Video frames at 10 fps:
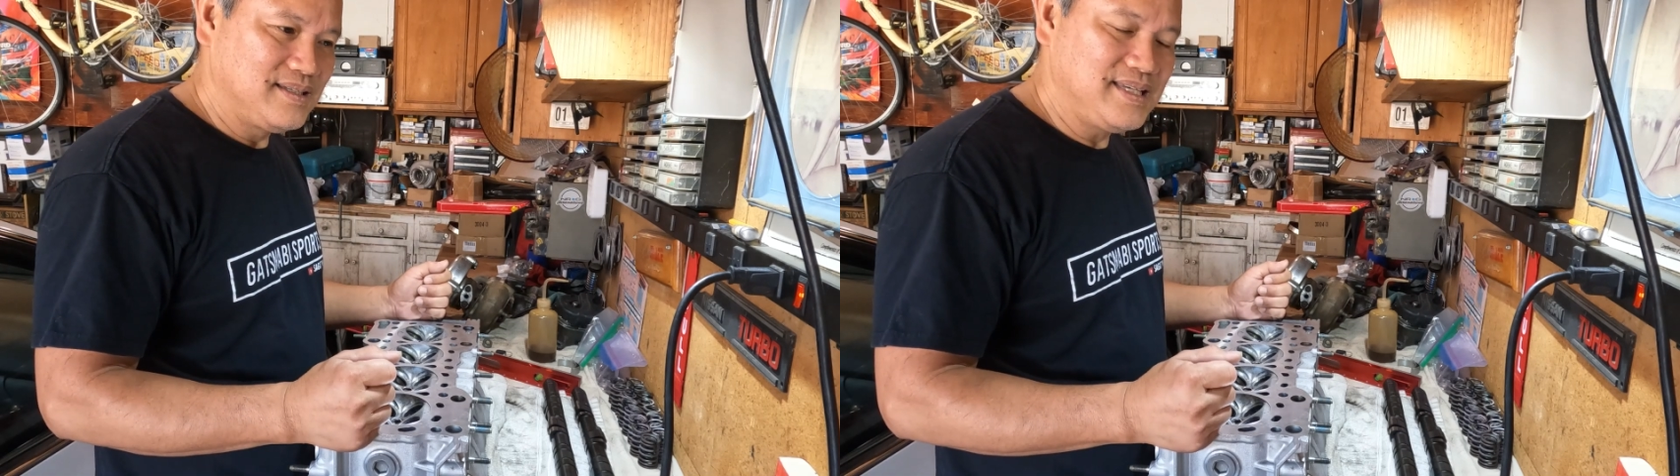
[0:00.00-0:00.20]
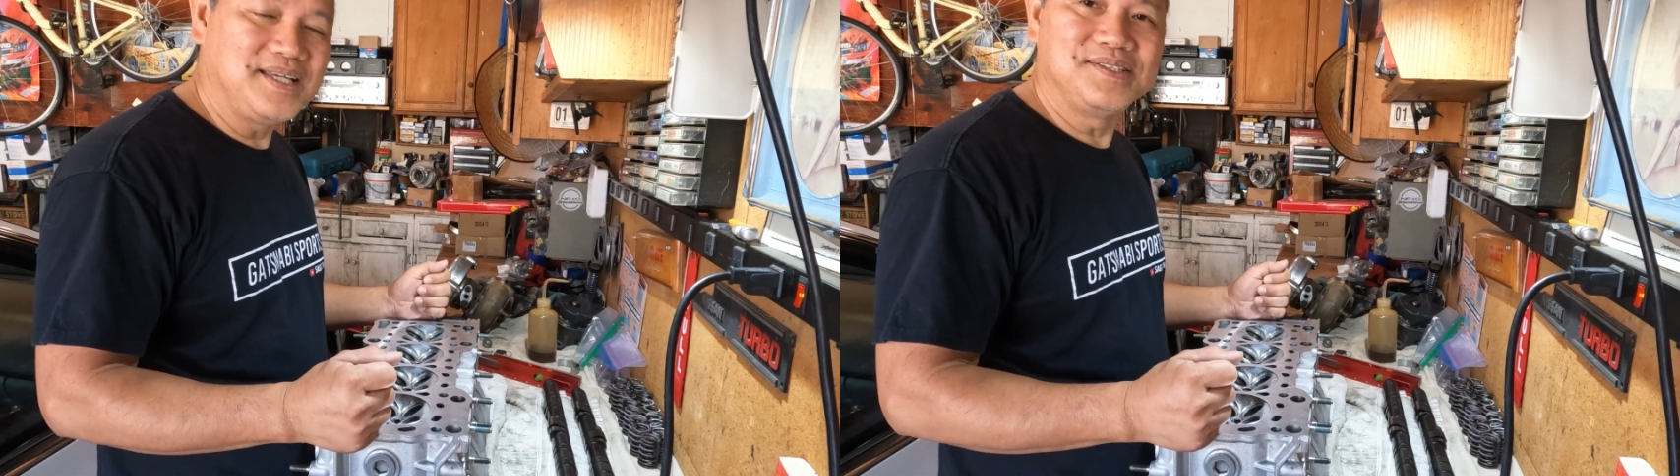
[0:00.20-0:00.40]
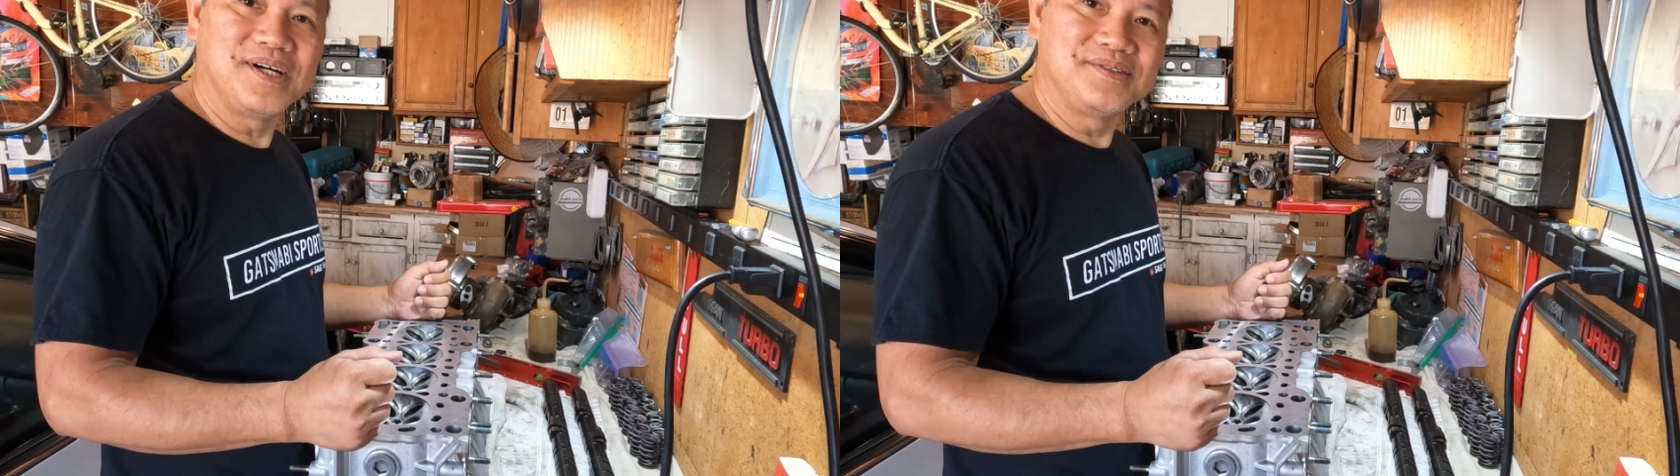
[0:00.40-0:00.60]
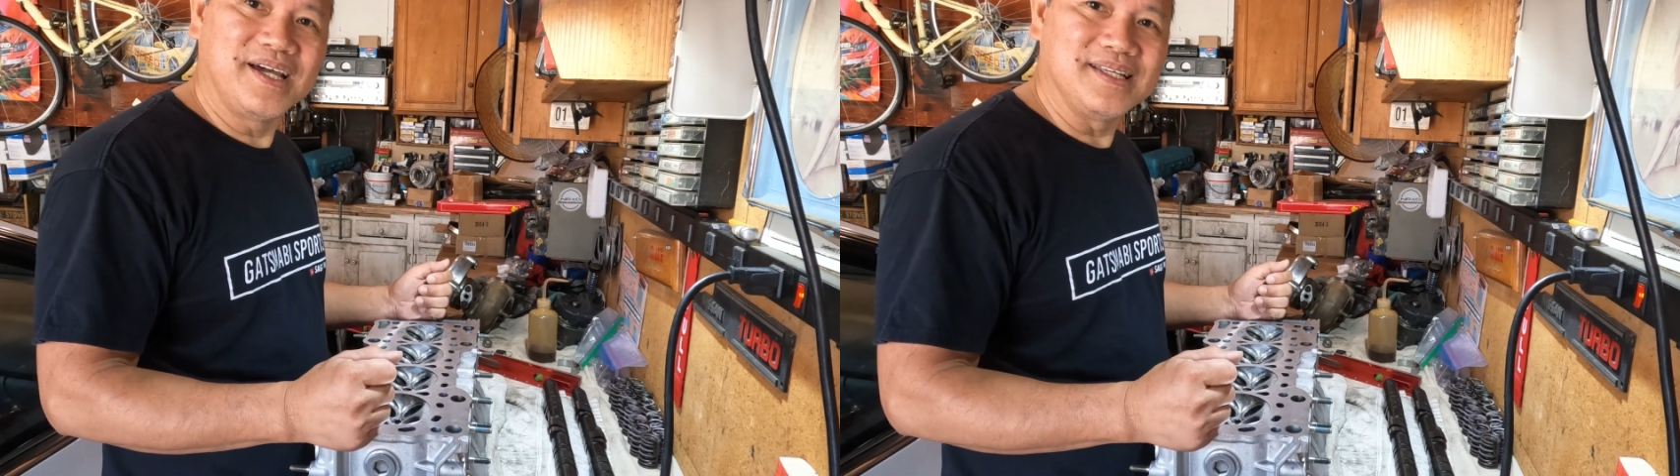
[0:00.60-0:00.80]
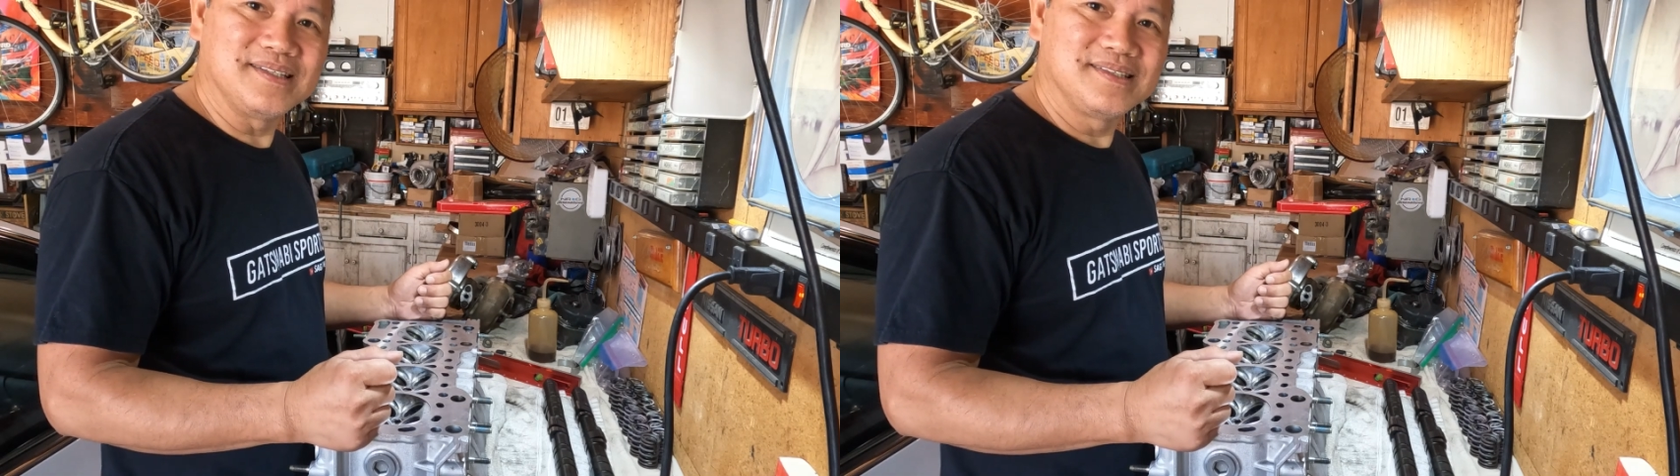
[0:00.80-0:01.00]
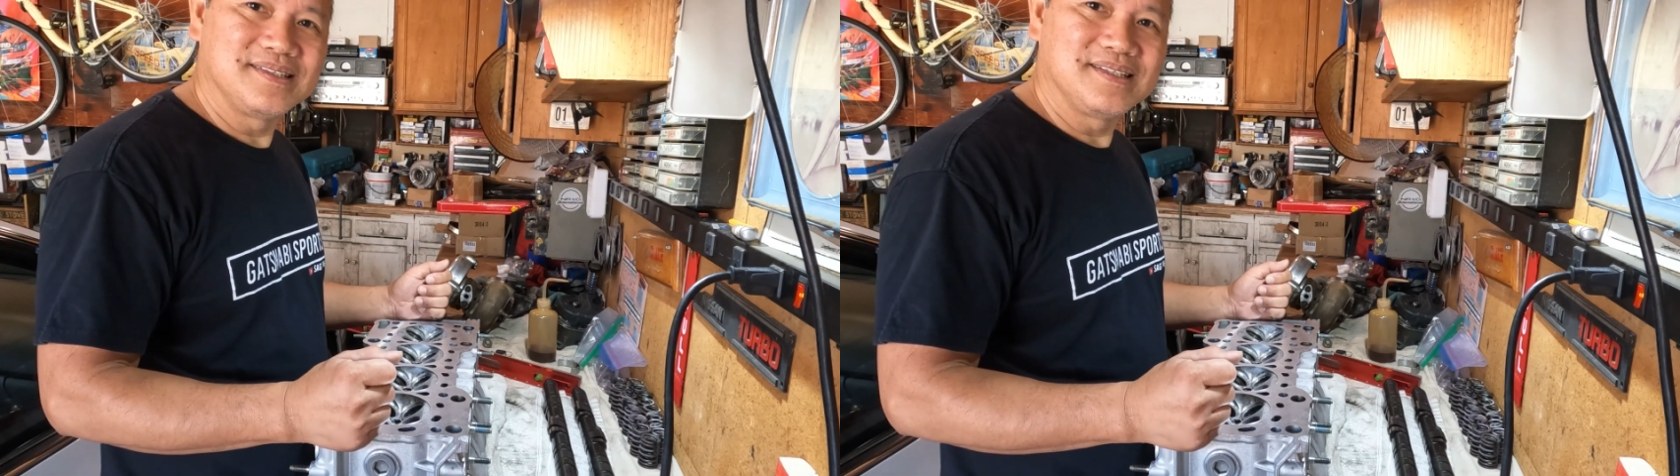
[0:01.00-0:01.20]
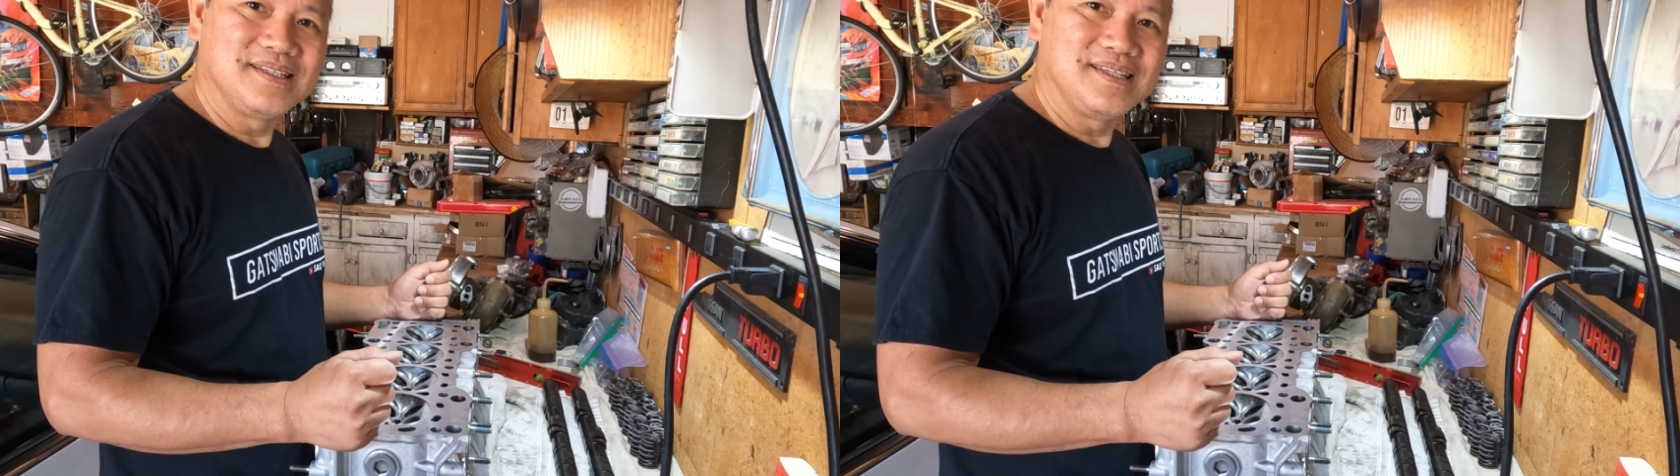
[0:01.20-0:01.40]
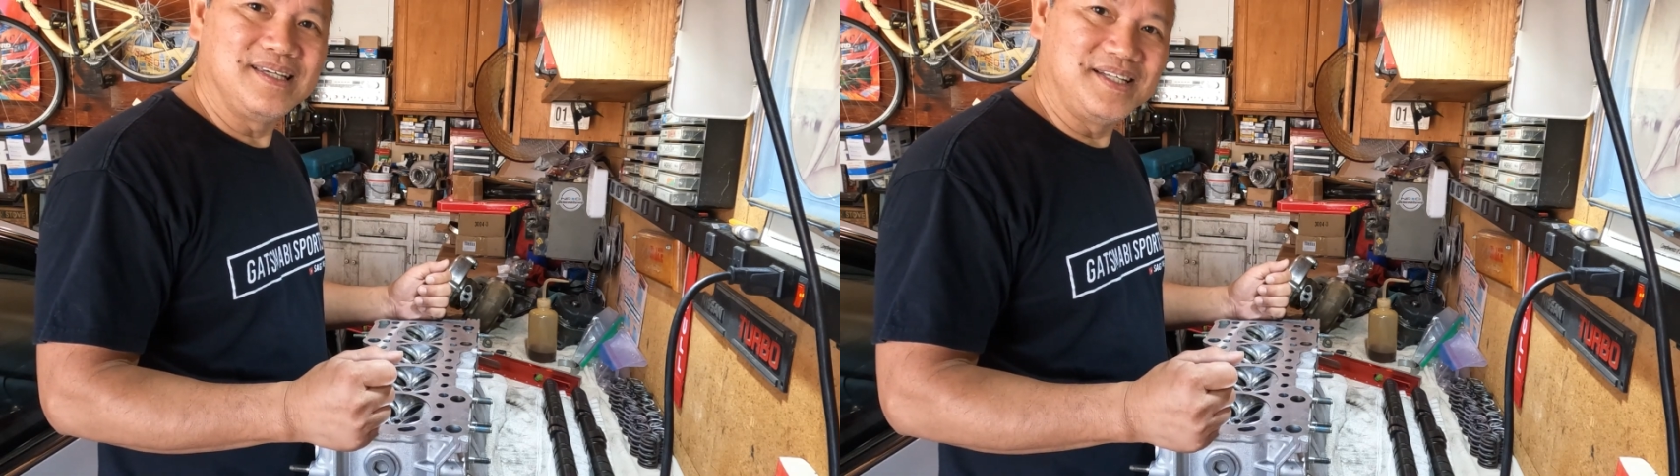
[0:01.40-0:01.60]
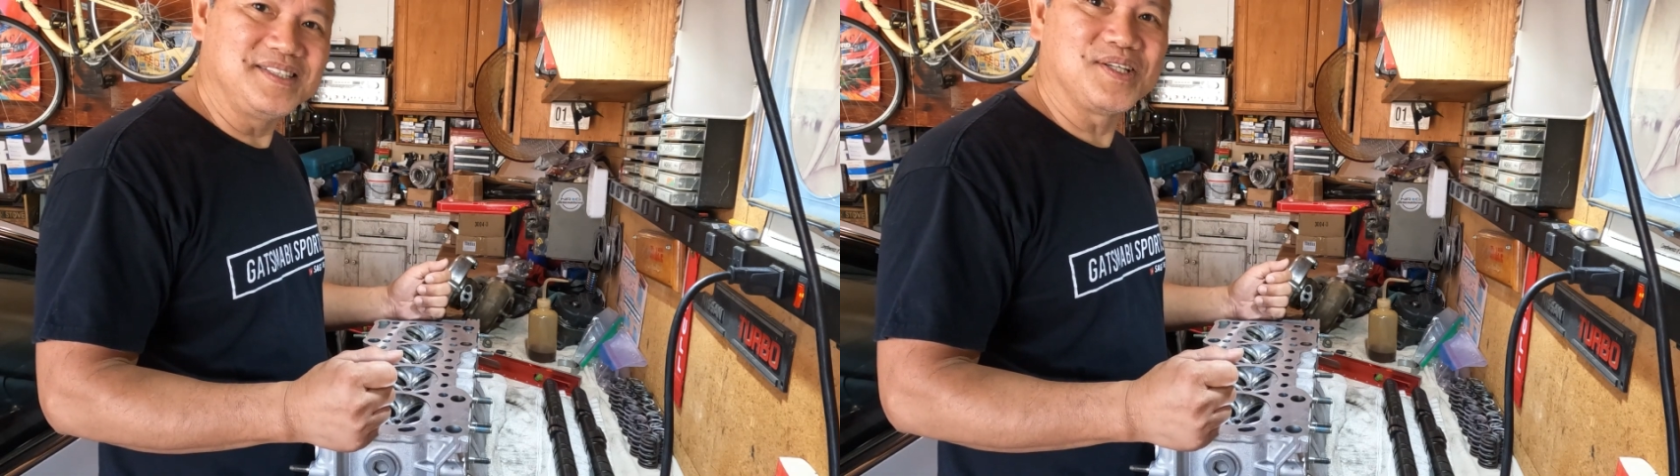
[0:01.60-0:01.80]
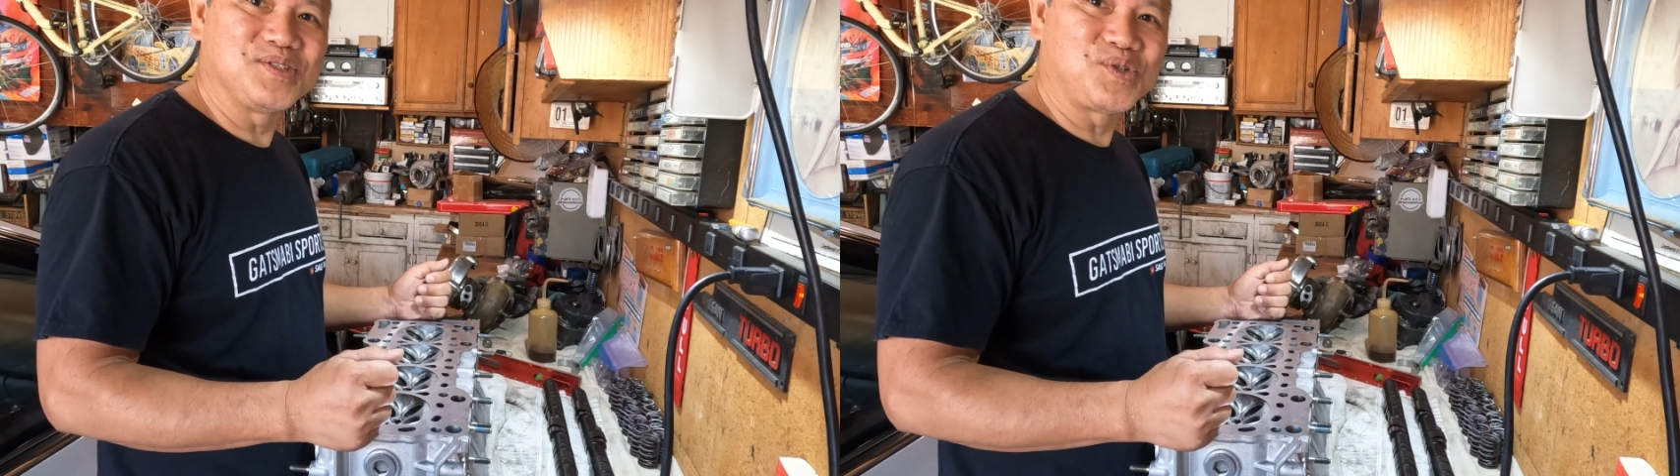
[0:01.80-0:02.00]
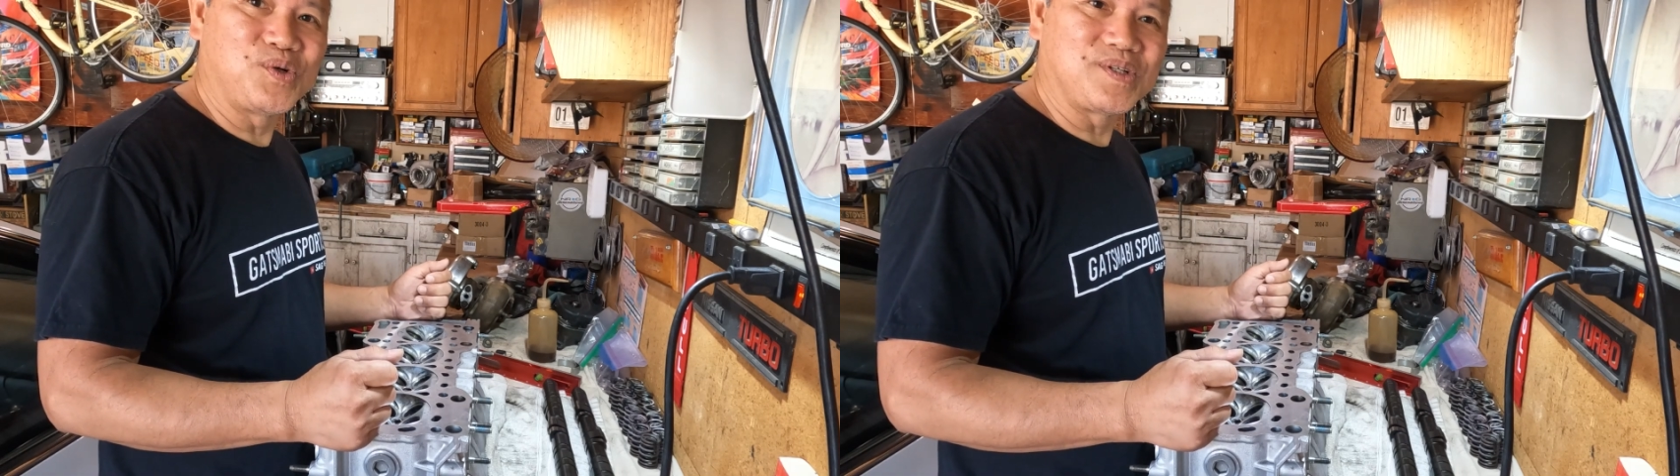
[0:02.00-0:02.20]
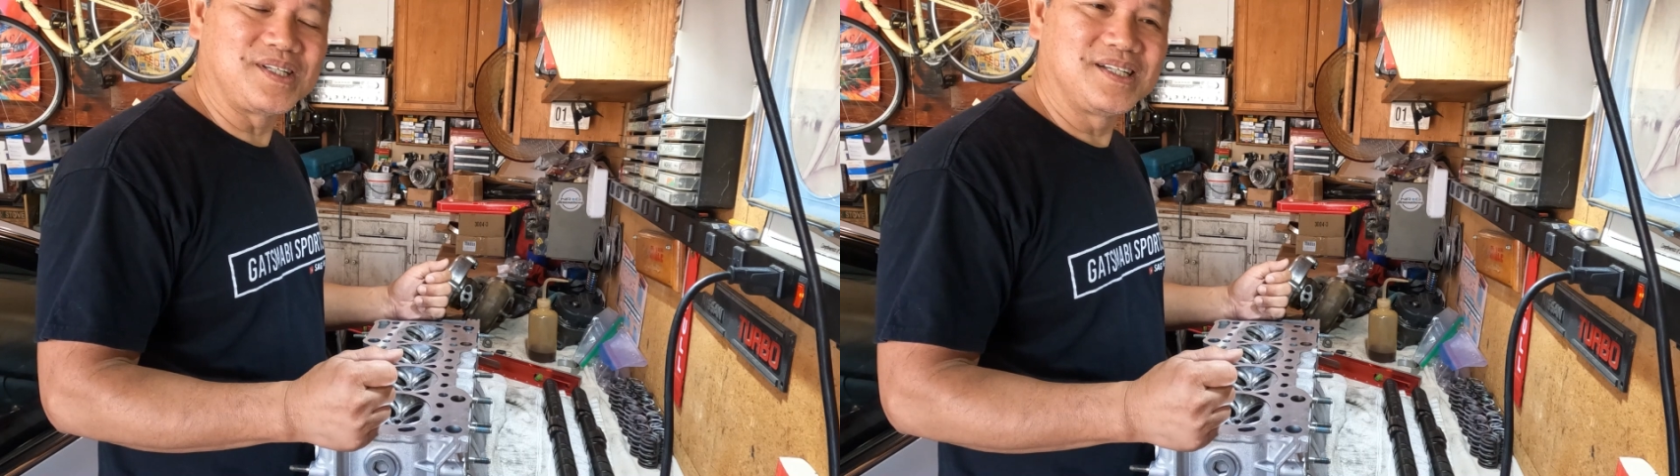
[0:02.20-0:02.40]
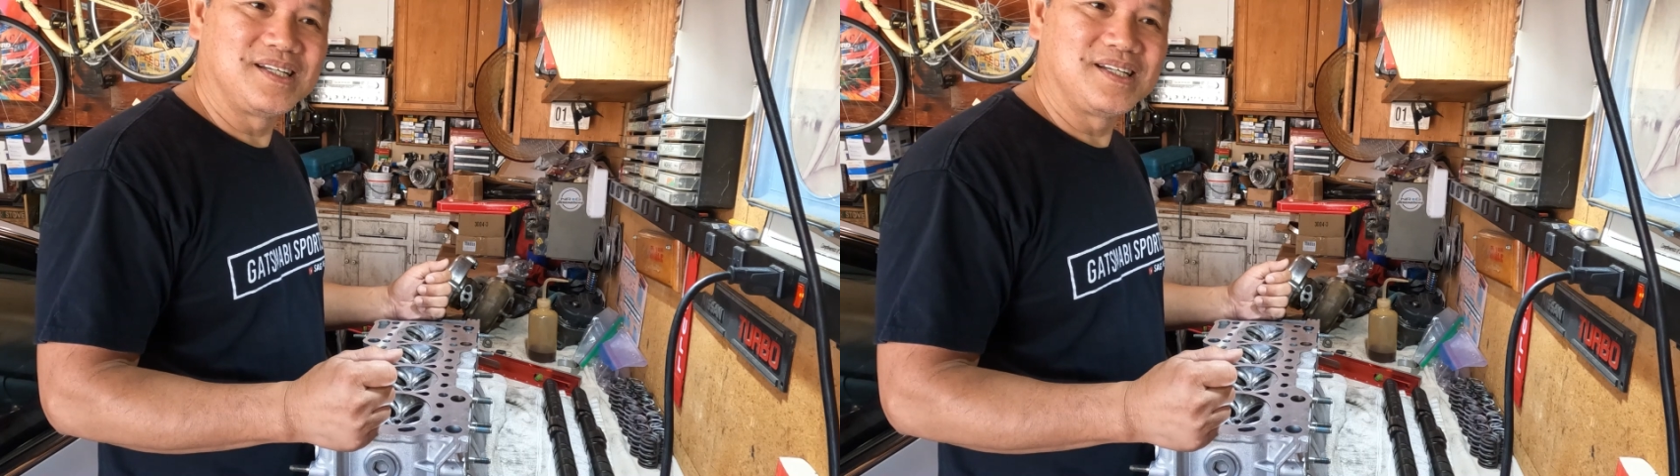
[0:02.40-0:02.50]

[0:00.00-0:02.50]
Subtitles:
yeah, you are right. It is a stroker.